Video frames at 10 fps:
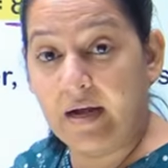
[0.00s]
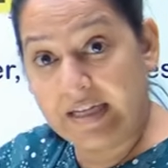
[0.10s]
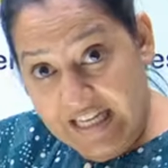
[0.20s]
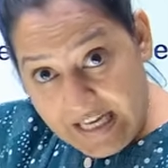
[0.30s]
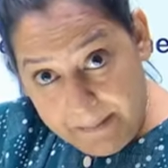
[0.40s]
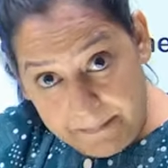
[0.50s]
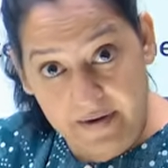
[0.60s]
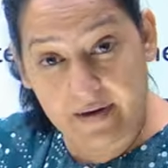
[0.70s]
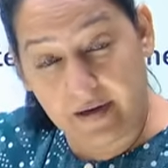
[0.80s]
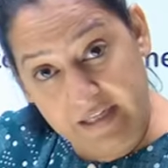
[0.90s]
deep
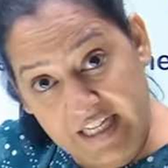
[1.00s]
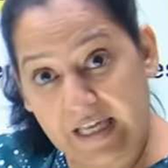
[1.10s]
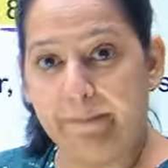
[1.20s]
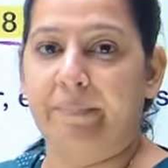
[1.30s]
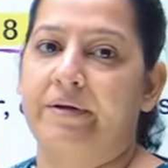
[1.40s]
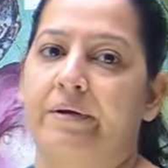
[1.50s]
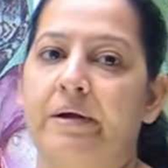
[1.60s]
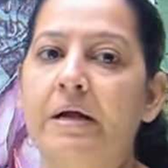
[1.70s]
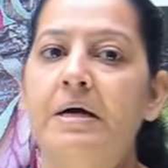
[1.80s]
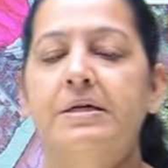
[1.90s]
burial.
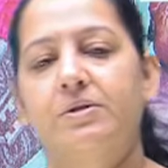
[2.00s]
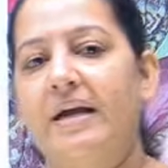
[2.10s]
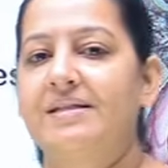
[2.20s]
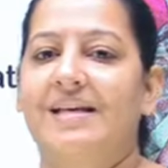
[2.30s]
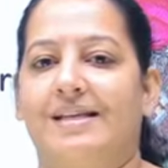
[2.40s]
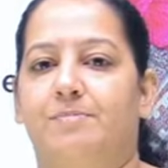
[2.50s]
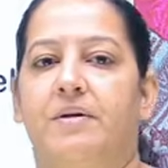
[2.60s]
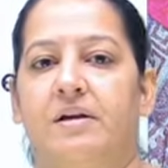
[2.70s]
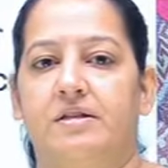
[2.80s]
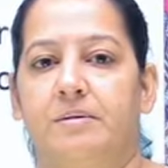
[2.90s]
So that is Casper
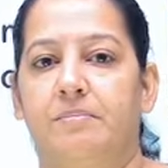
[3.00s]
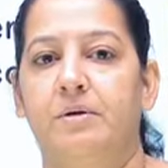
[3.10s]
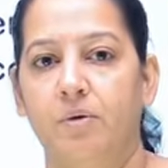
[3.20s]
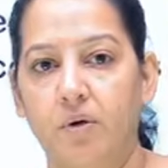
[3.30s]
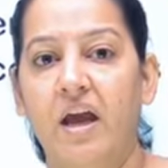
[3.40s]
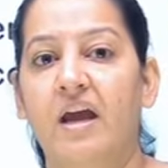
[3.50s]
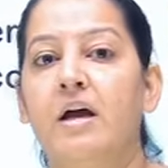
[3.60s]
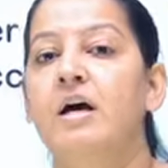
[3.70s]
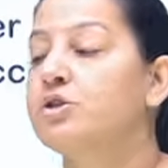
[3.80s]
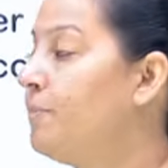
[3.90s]
dictum. Okay.
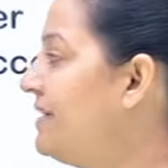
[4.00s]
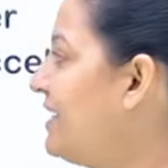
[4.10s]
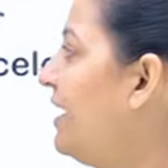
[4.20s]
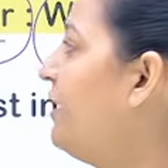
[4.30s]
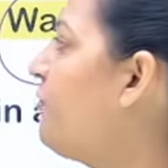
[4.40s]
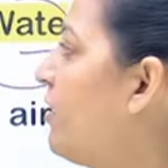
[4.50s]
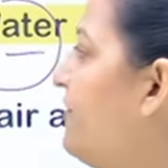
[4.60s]
So basically what